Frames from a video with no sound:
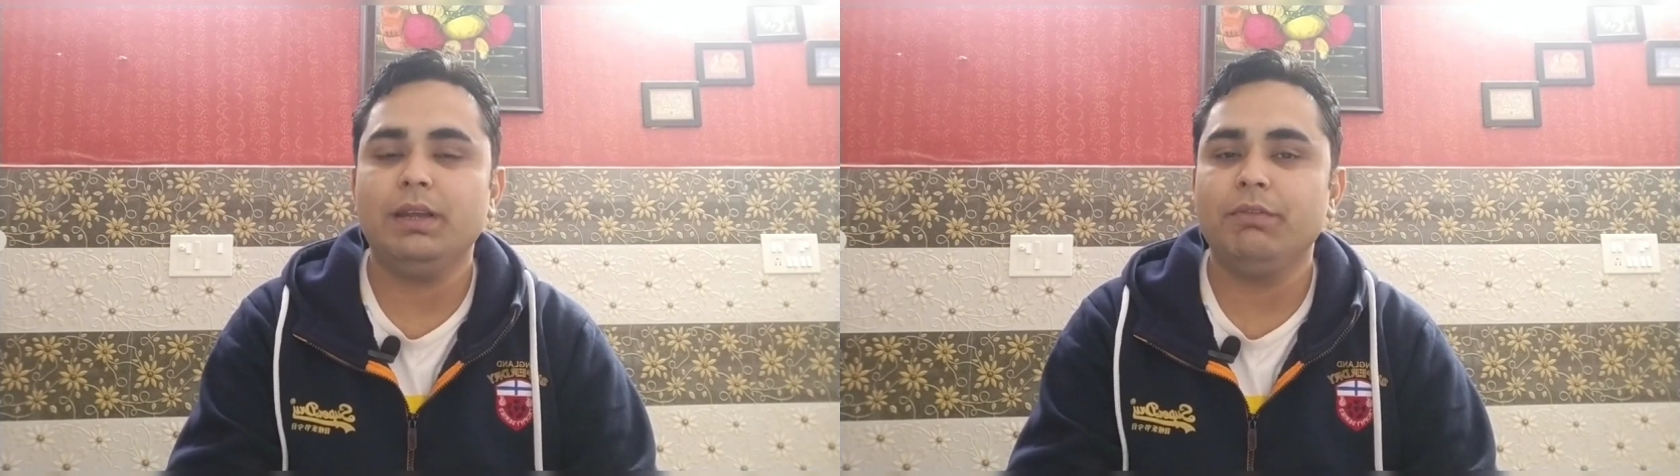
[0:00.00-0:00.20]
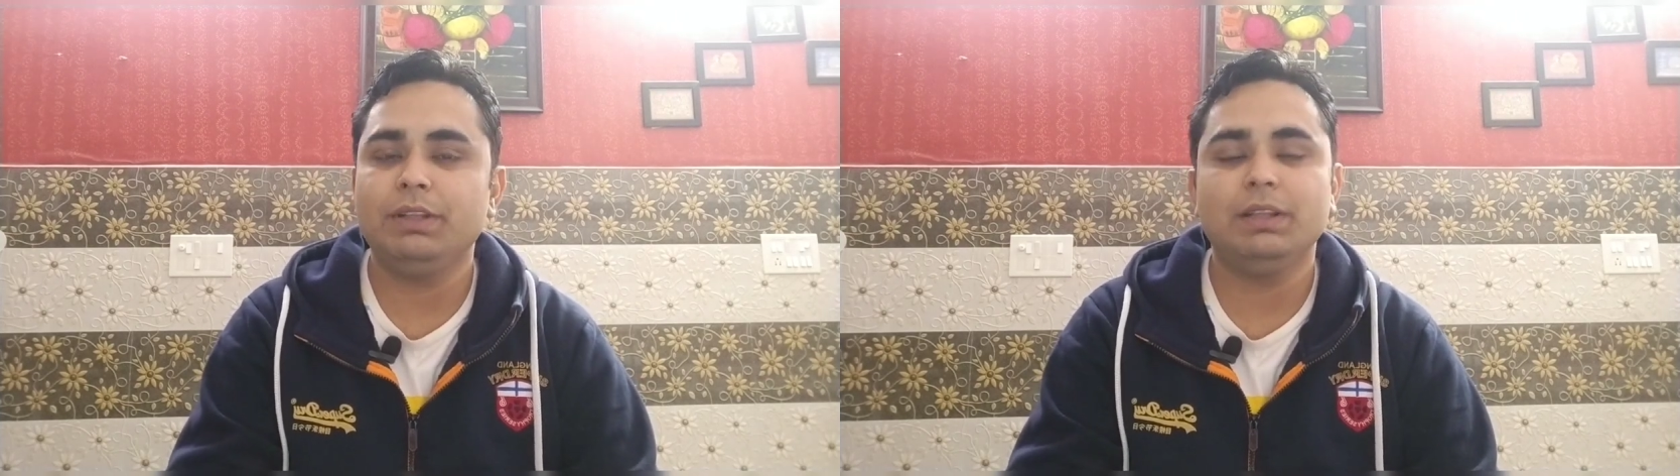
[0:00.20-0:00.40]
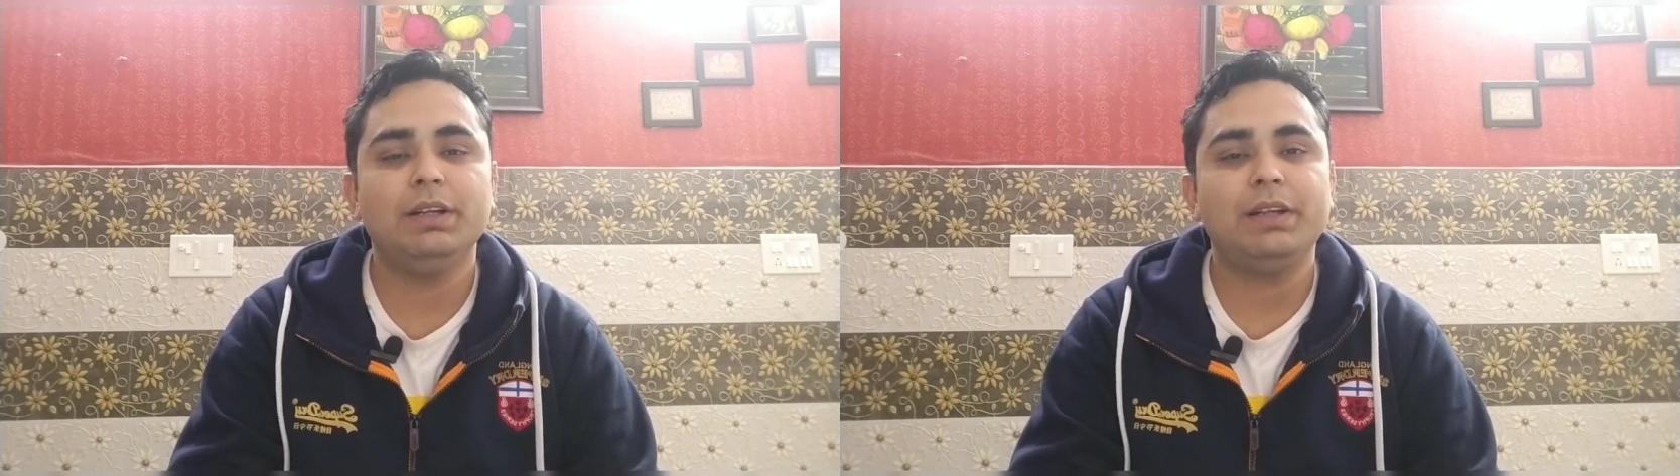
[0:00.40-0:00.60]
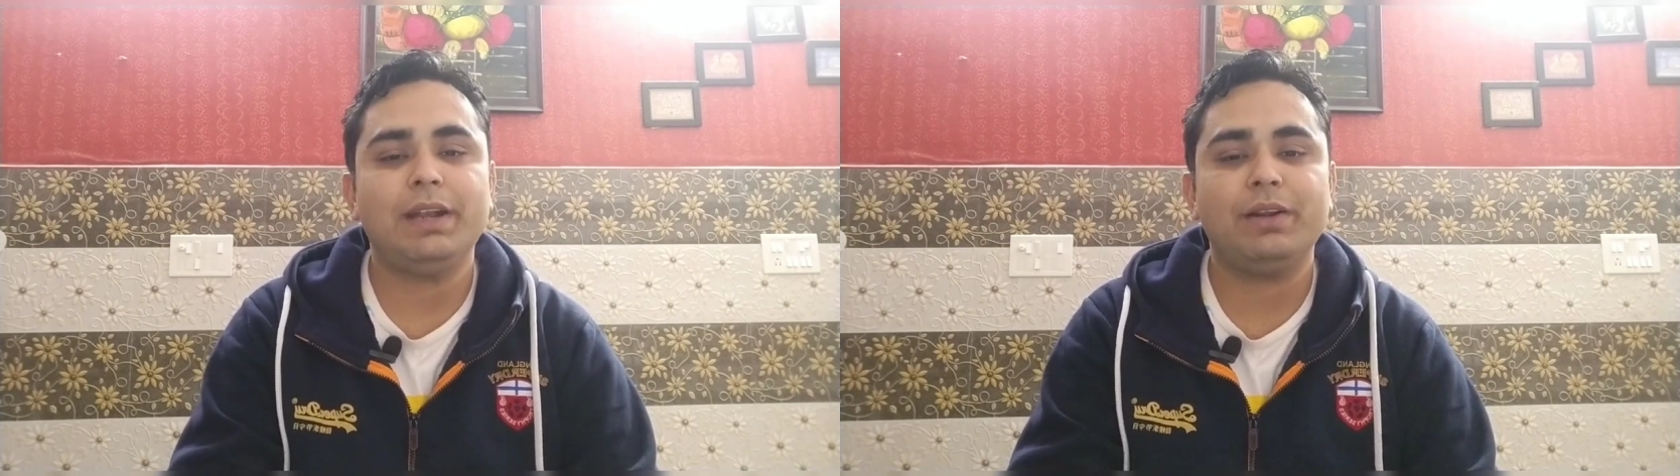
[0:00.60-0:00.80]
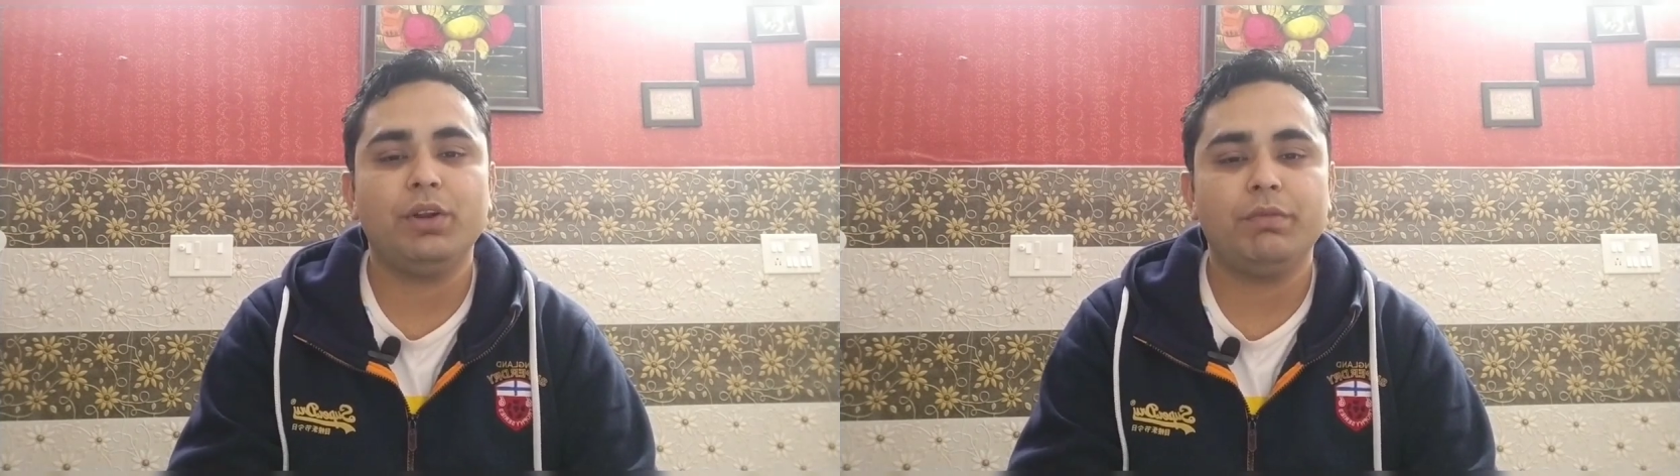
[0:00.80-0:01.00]
within the
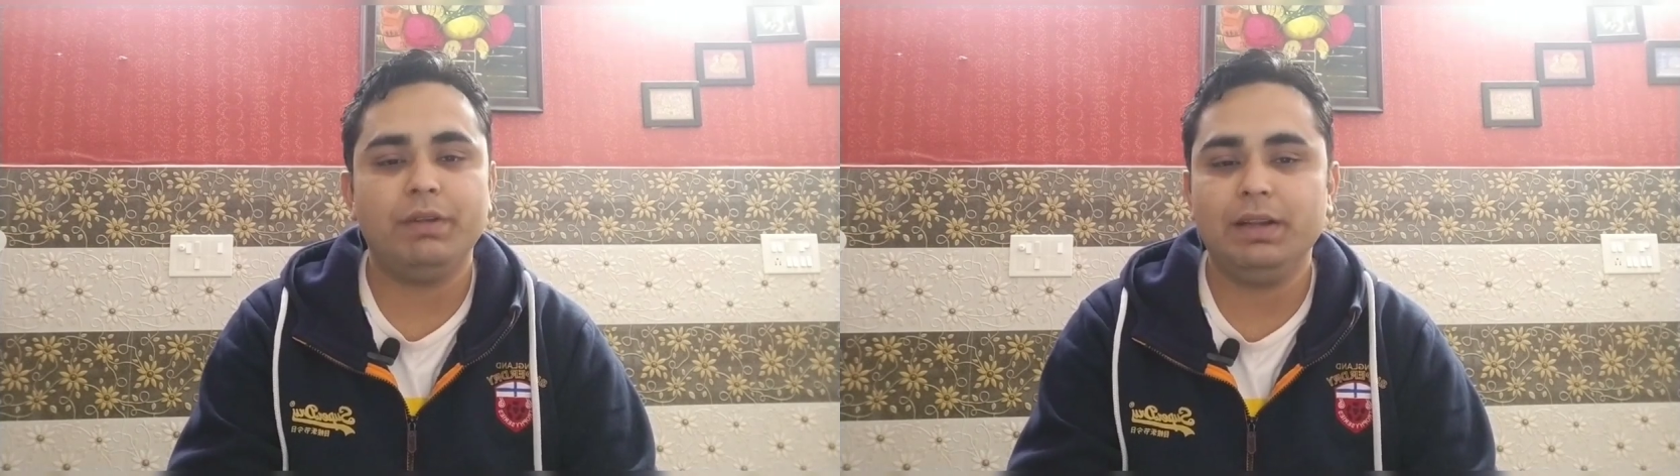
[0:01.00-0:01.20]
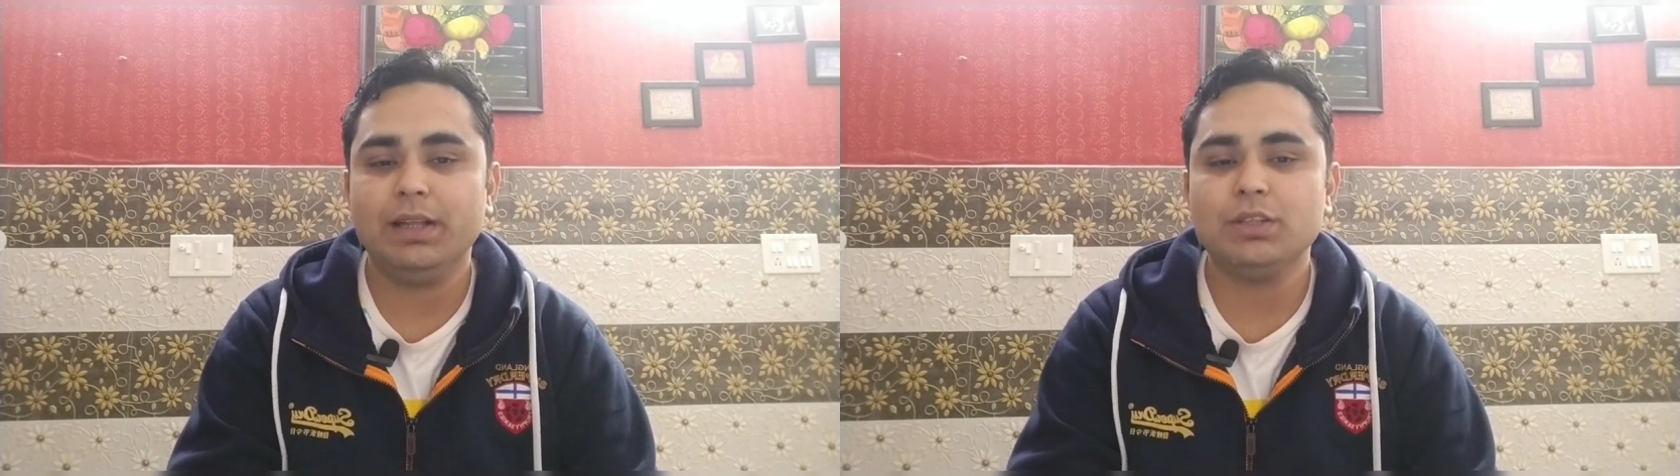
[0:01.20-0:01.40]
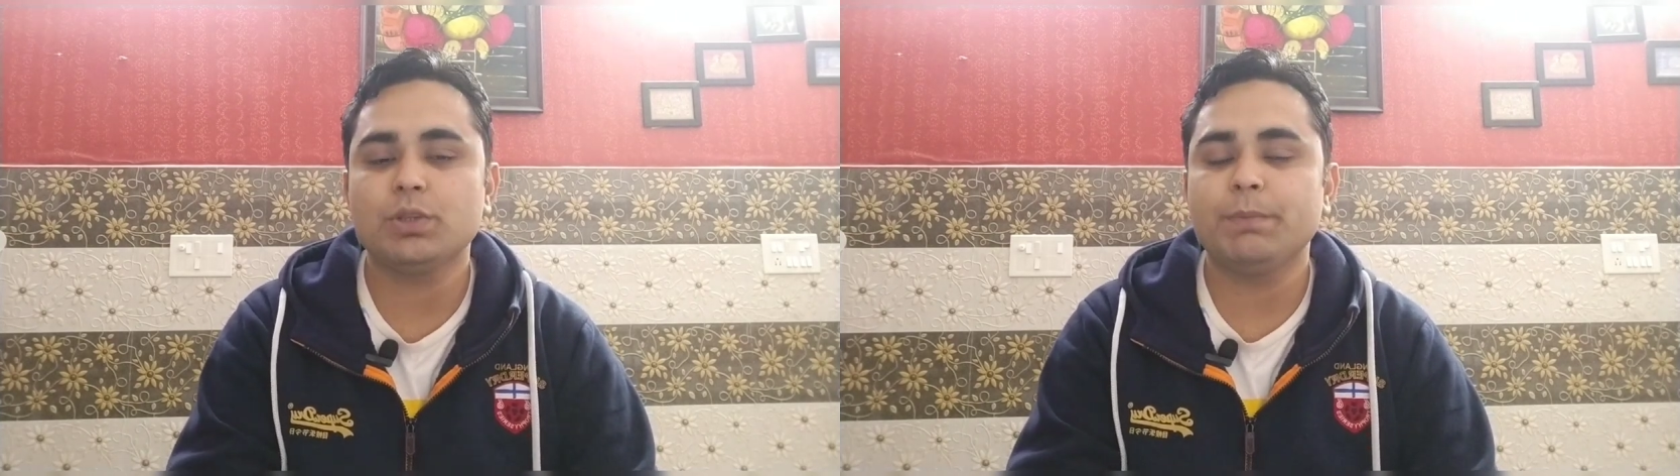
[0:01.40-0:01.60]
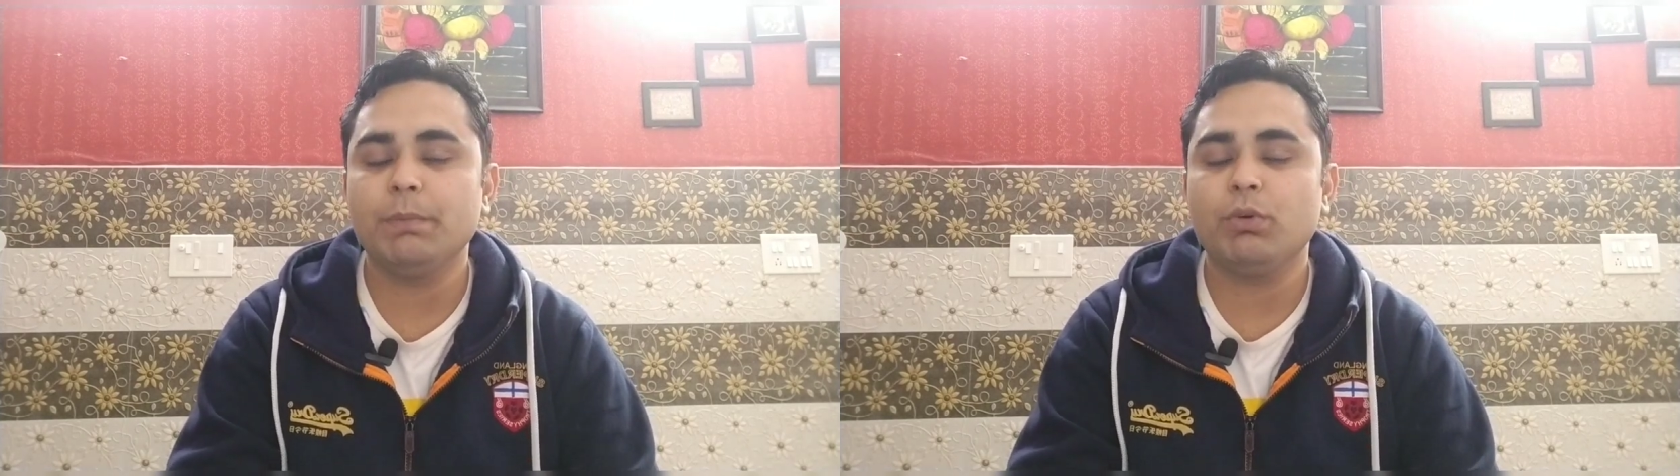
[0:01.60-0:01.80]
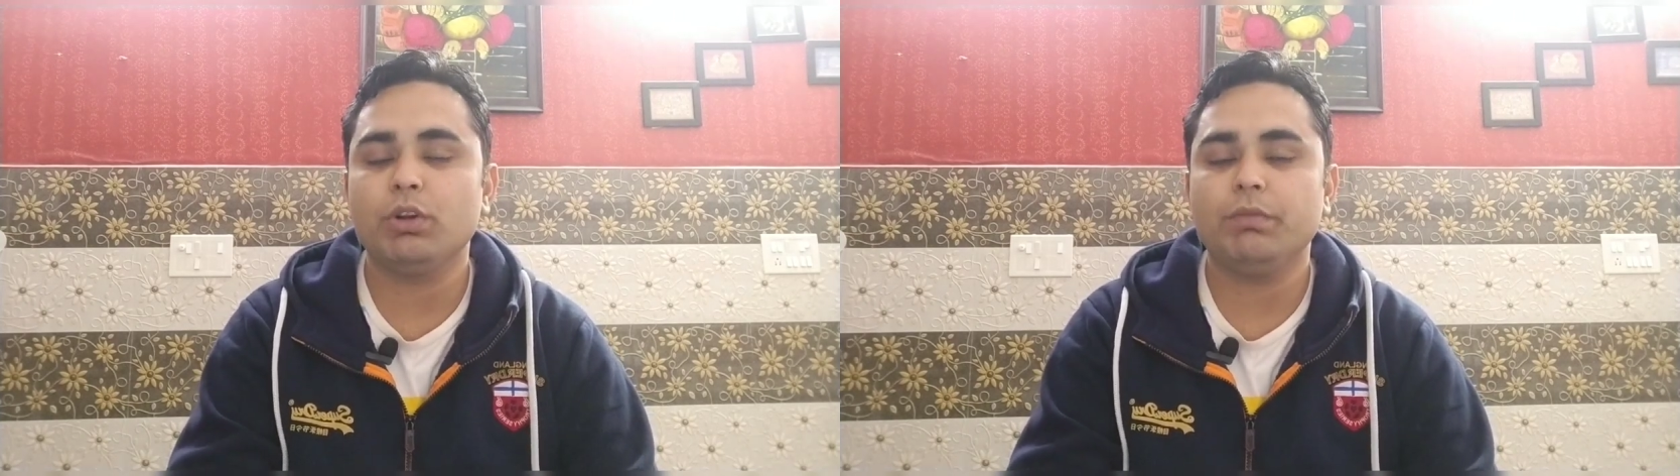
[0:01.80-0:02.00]
territory of India. The Supreme
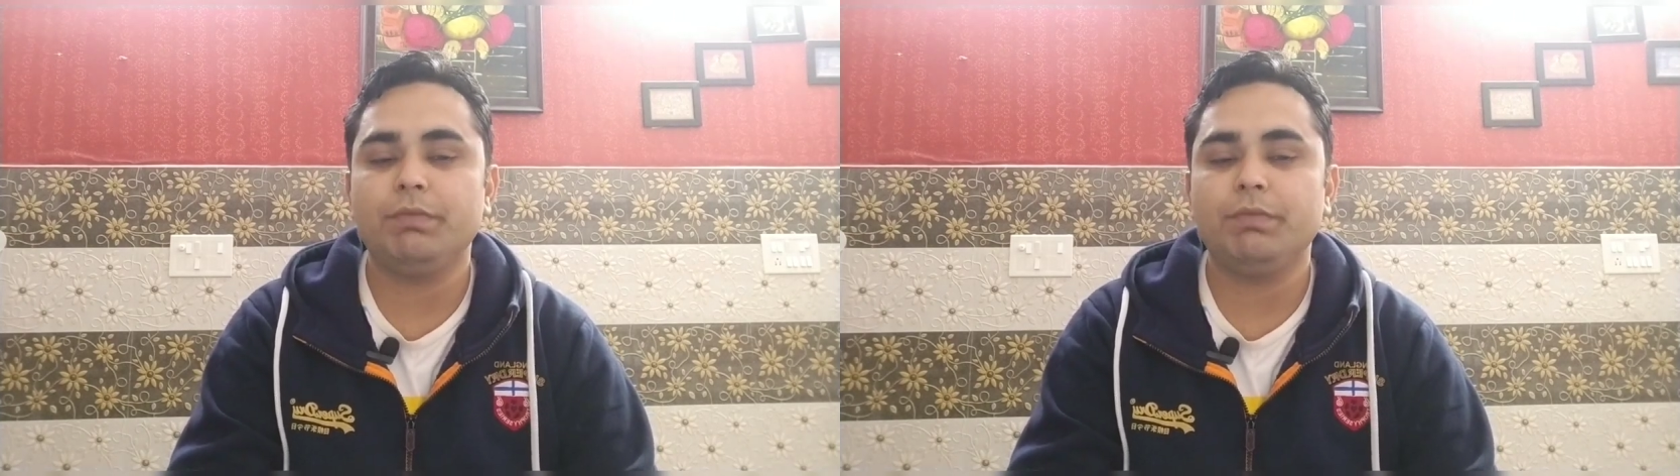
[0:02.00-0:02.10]
Court of